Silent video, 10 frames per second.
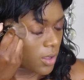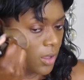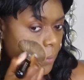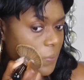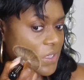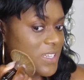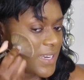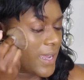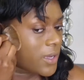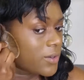and put it
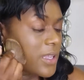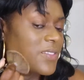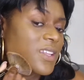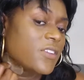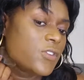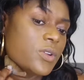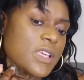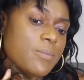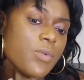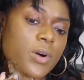down, and then if you
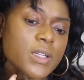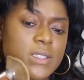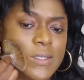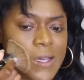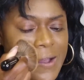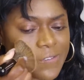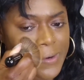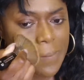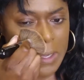need more to cover up